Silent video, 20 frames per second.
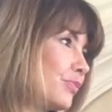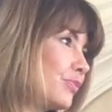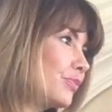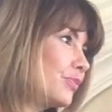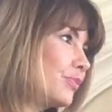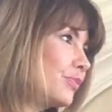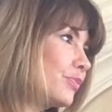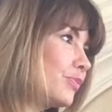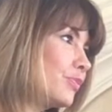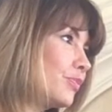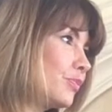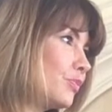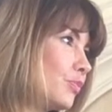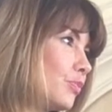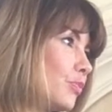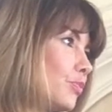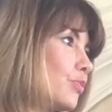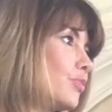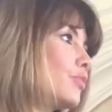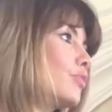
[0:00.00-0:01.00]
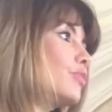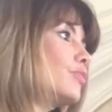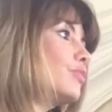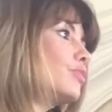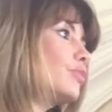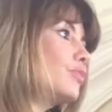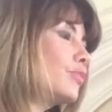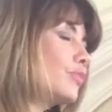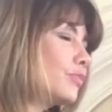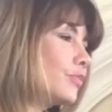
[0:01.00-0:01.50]

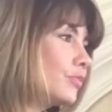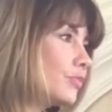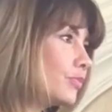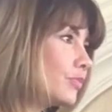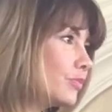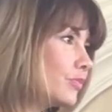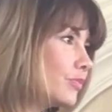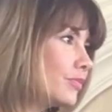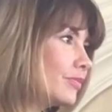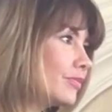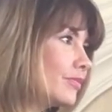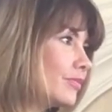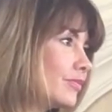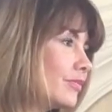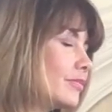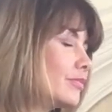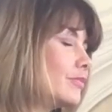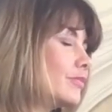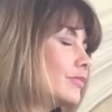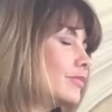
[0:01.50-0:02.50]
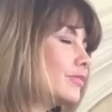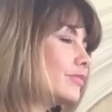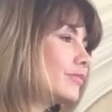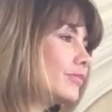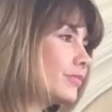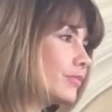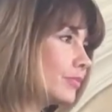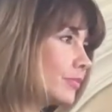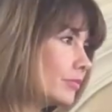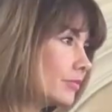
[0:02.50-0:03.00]

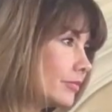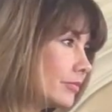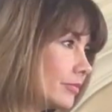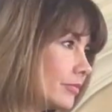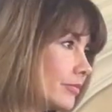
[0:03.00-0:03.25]
[no speech]